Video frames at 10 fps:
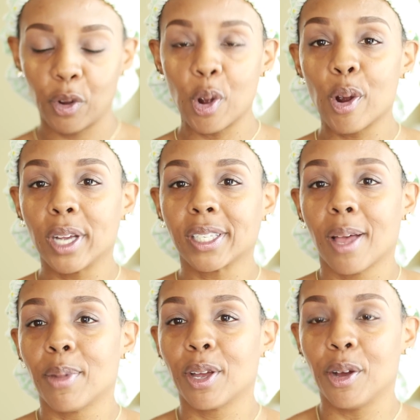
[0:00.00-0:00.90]
of course,
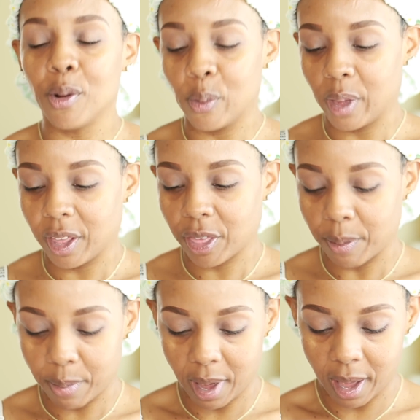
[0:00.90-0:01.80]
I'm gonna go with
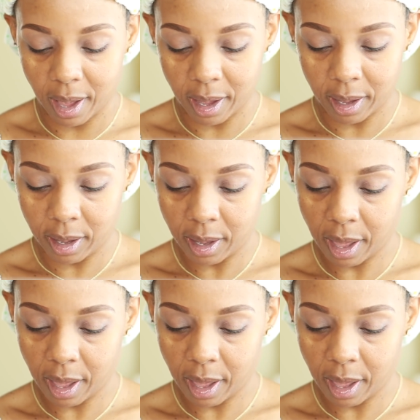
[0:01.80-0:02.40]
my,